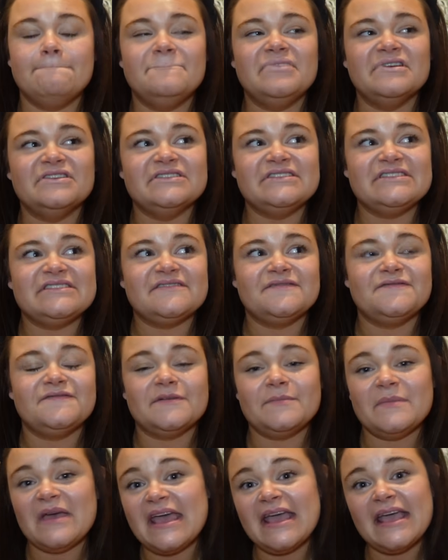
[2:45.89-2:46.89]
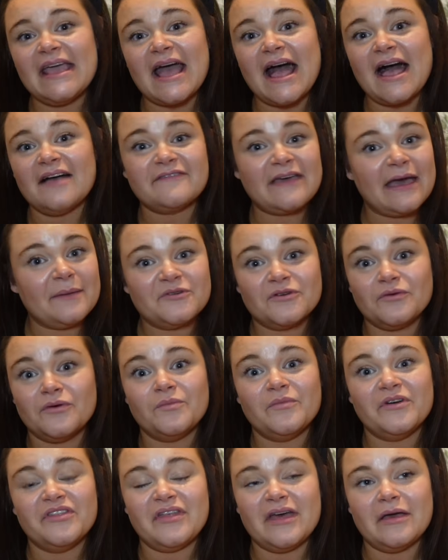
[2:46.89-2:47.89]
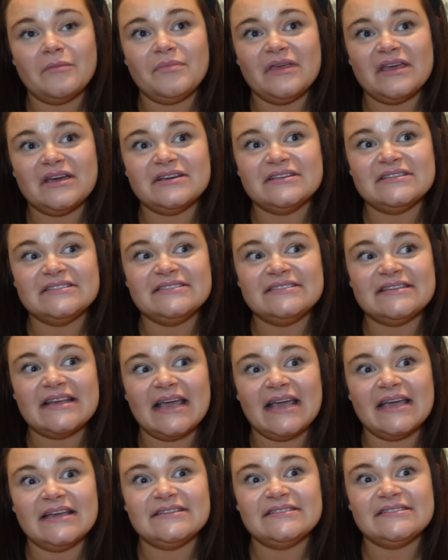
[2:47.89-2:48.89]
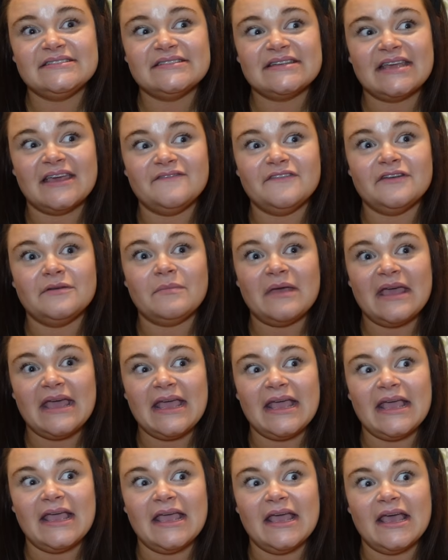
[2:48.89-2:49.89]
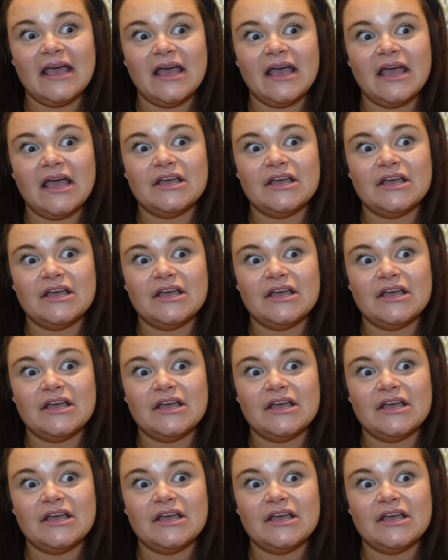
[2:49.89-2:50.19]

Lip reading: but for me, I've kept going with it because it's given me